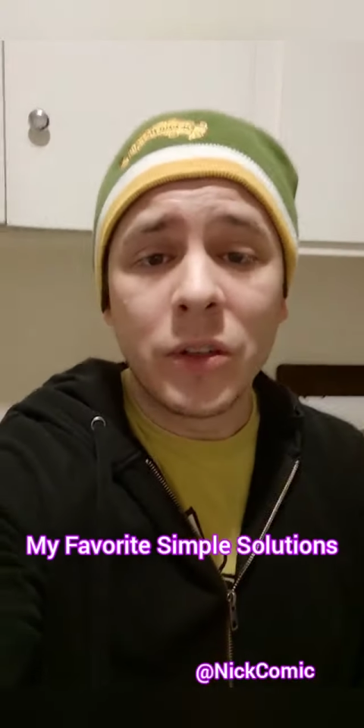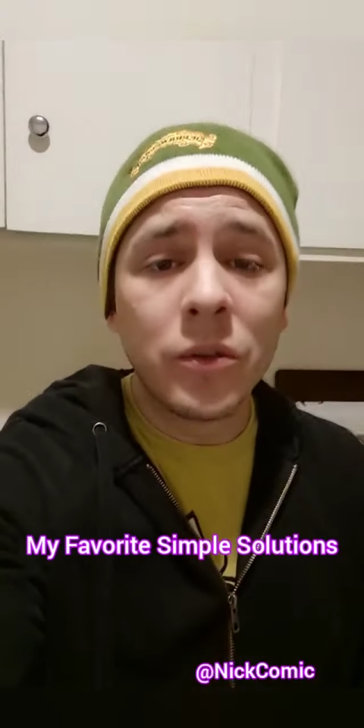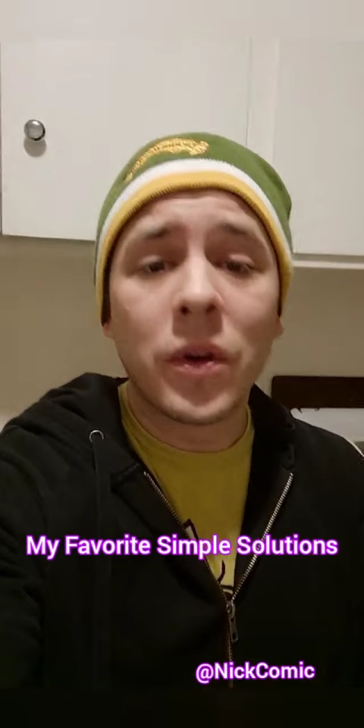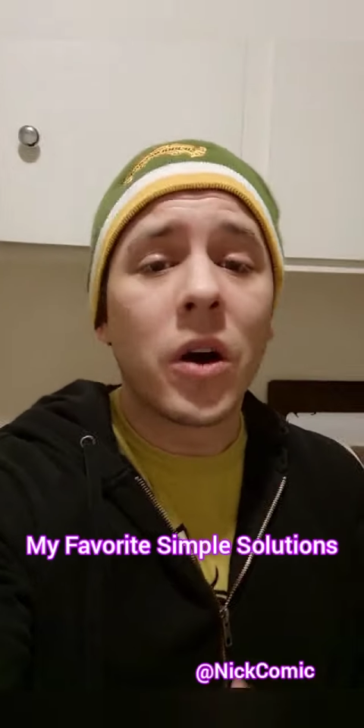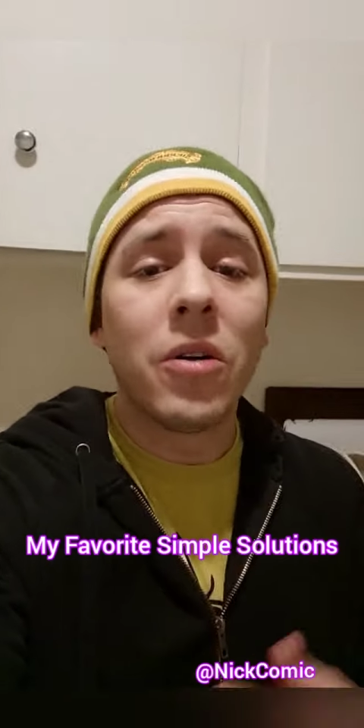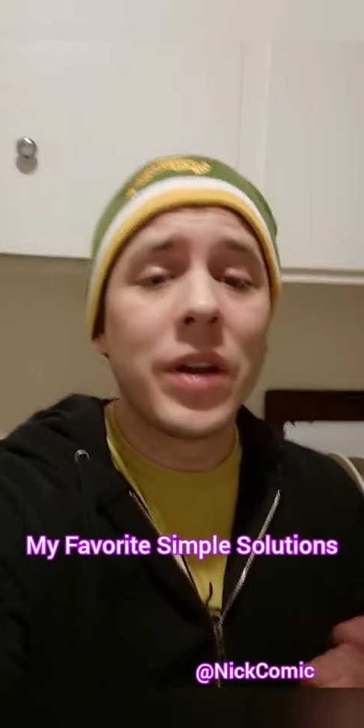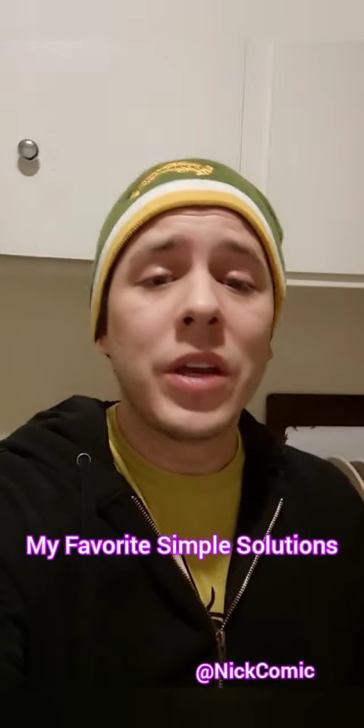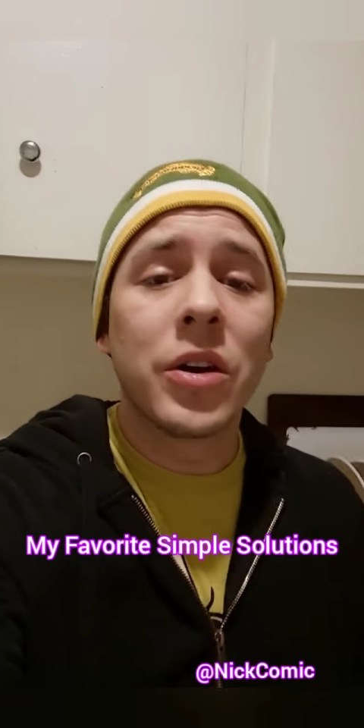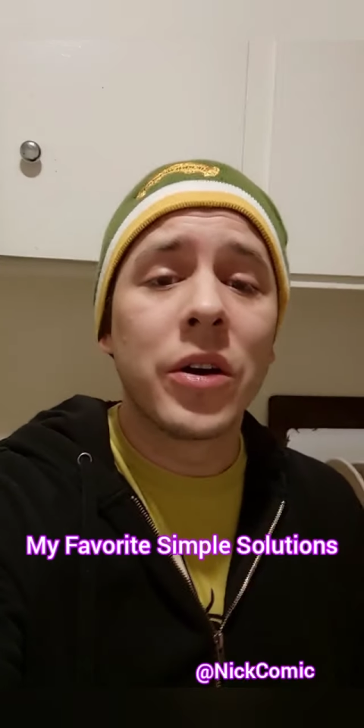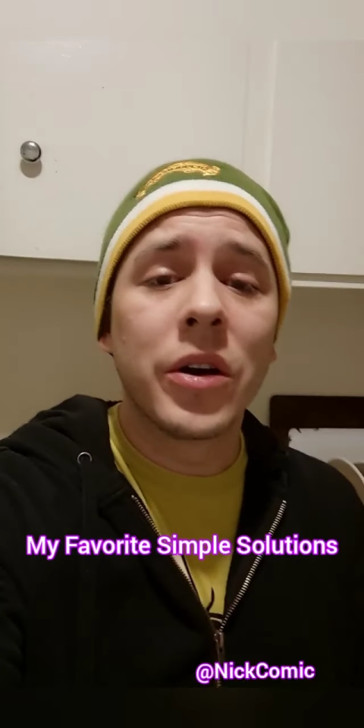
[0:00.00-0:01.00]
you've
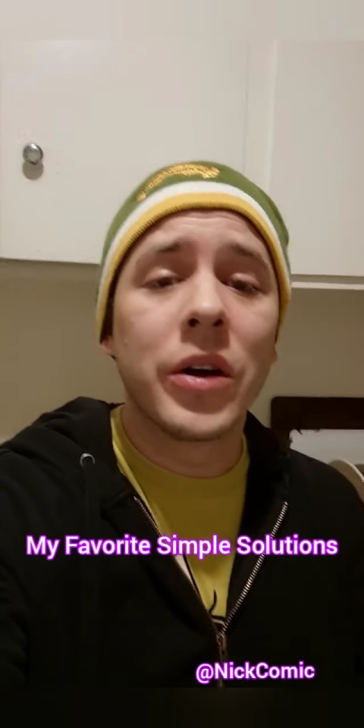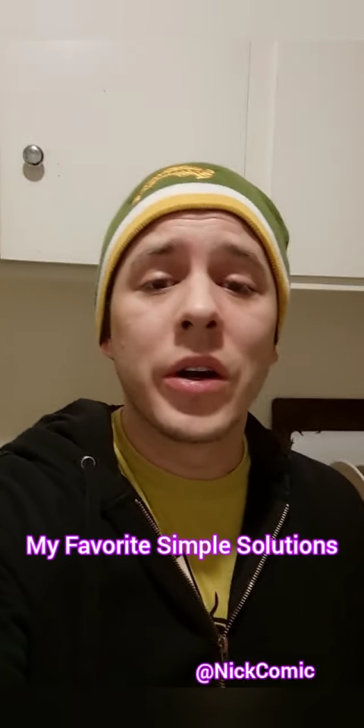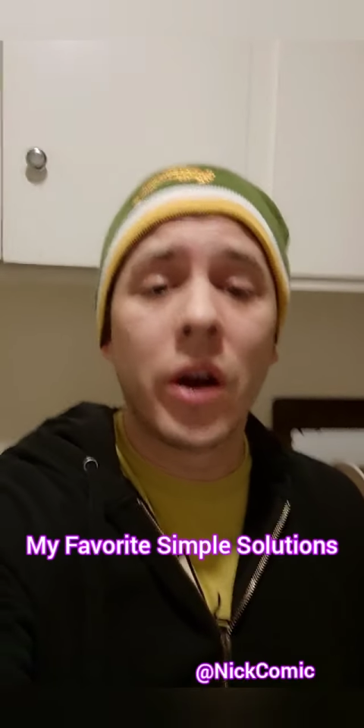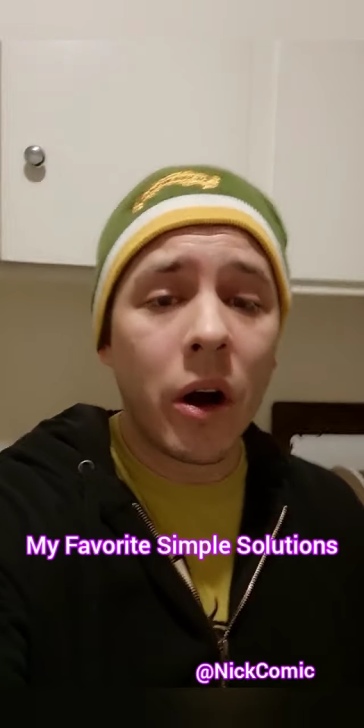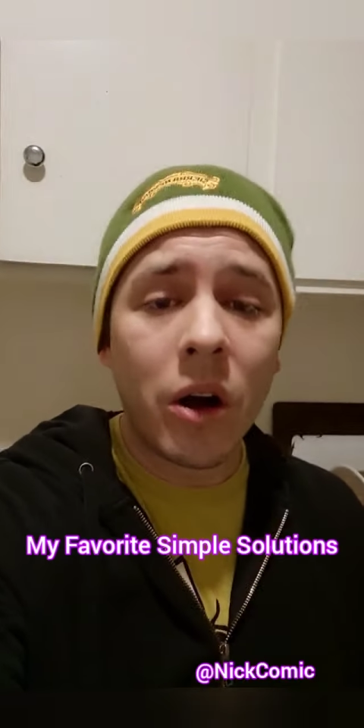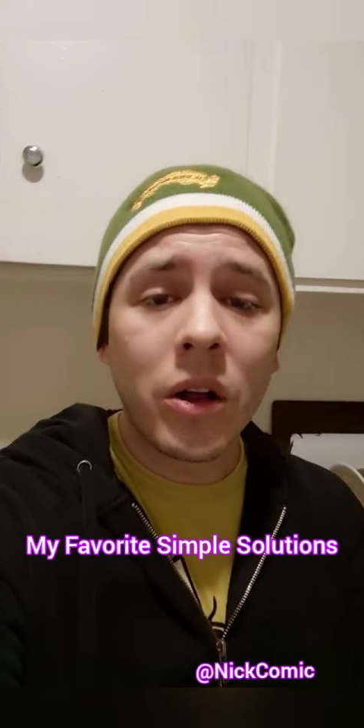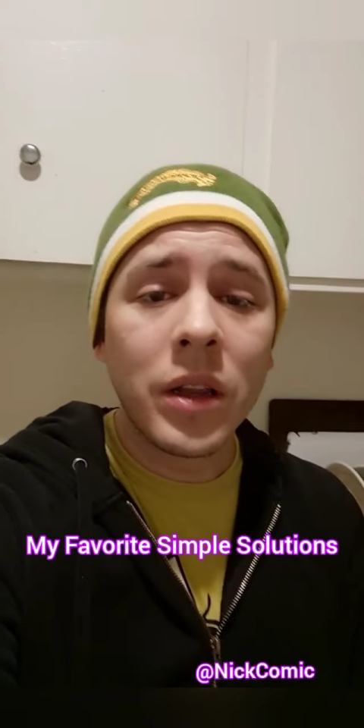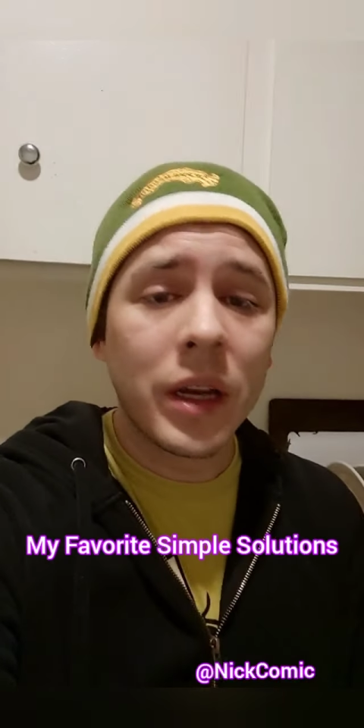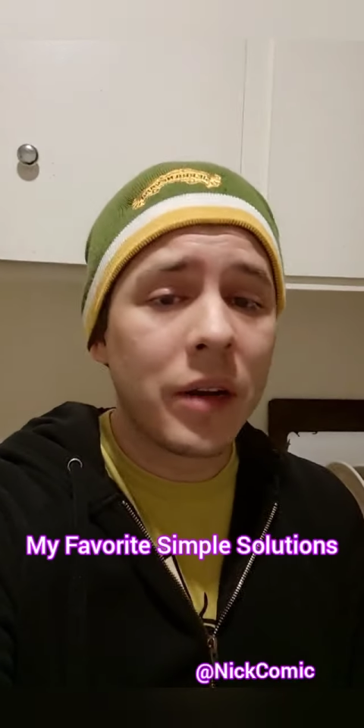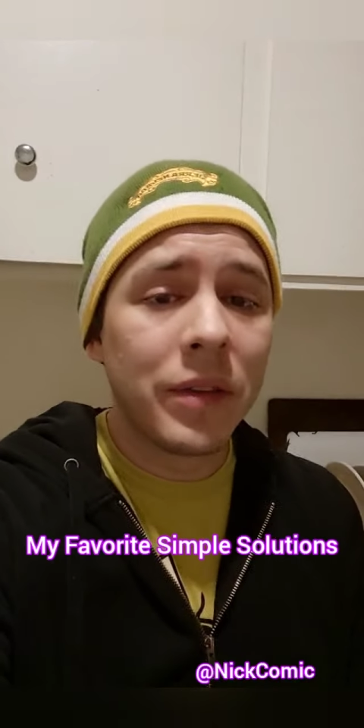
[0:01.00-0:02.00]
already heard
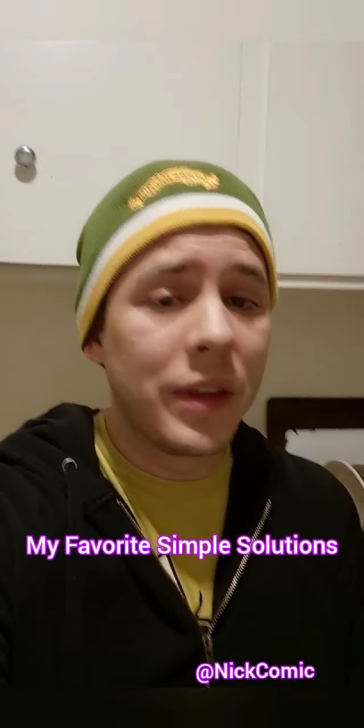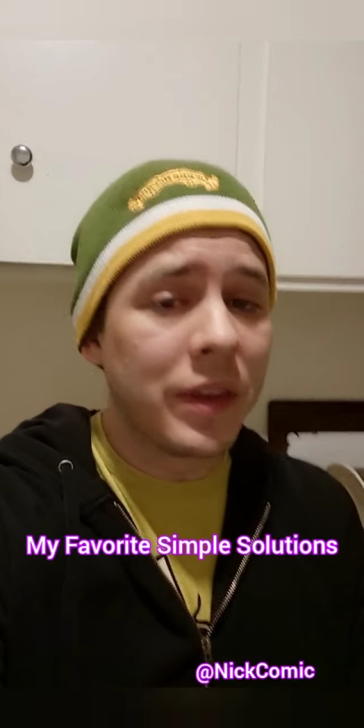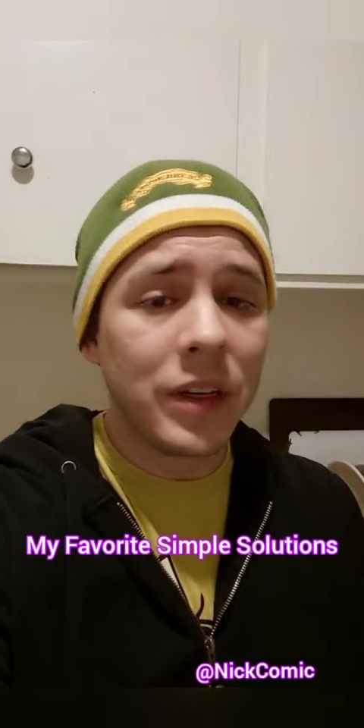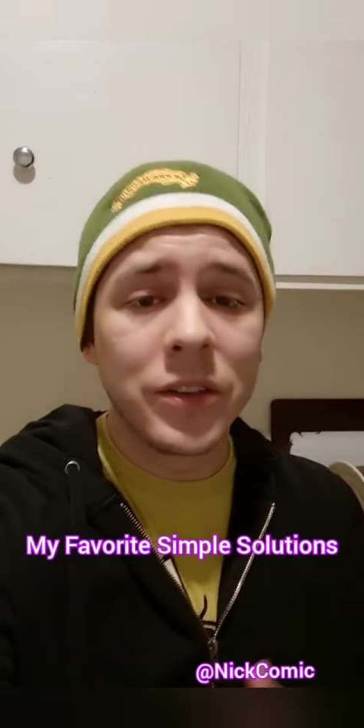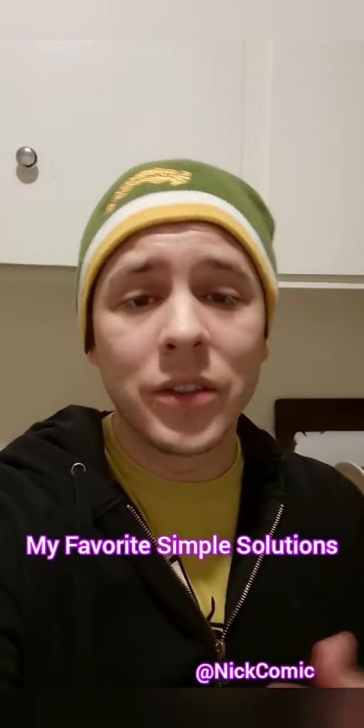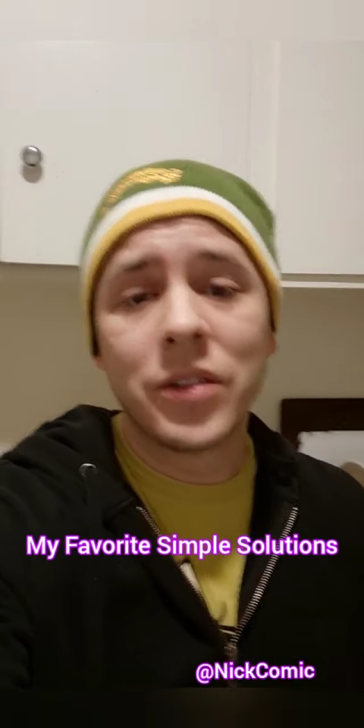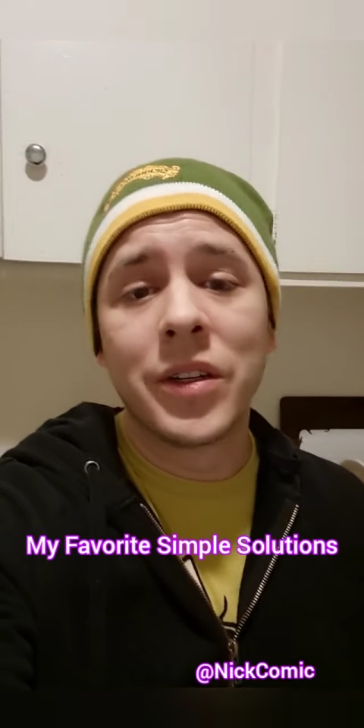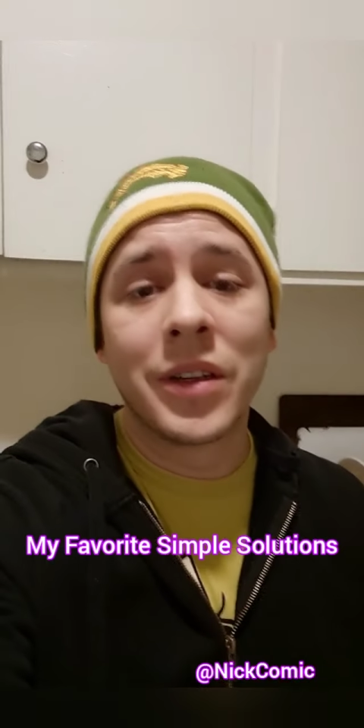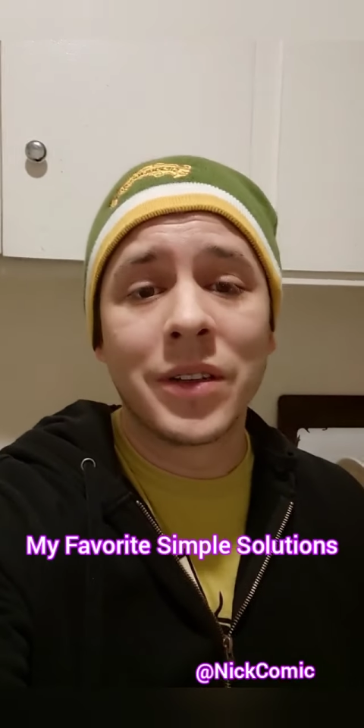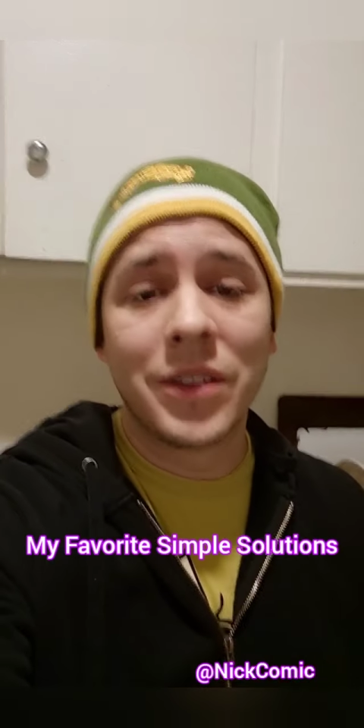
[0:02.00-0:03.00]
all of the things it
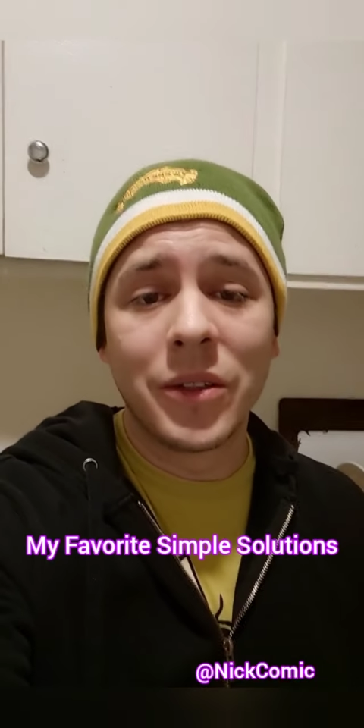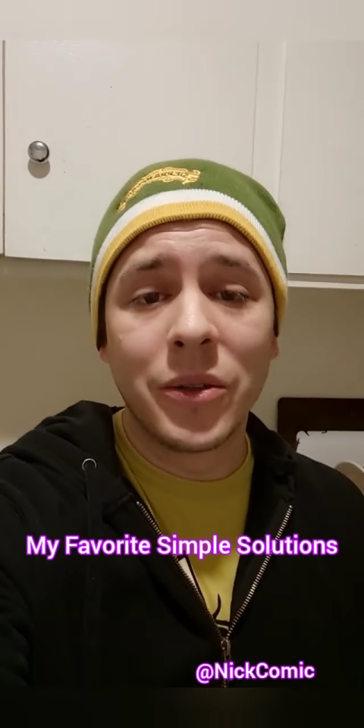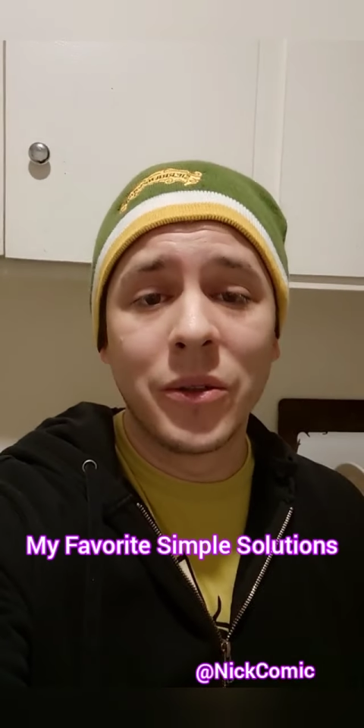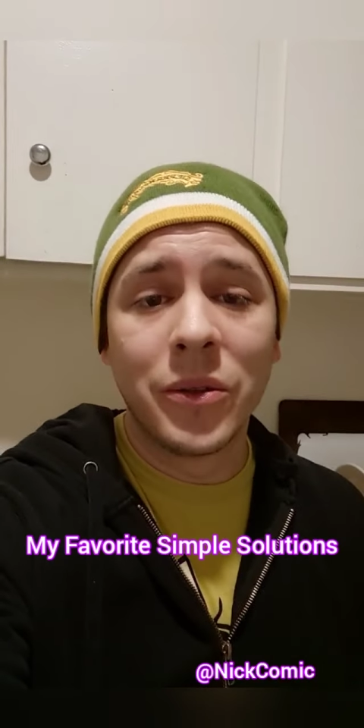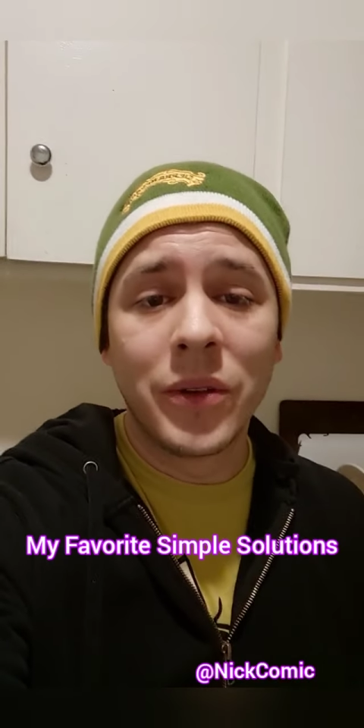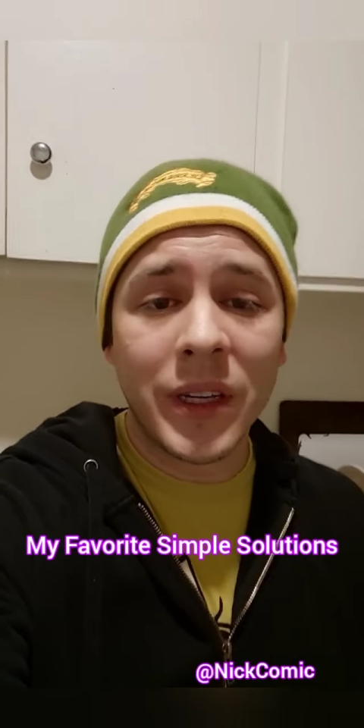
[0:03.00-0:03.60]
took to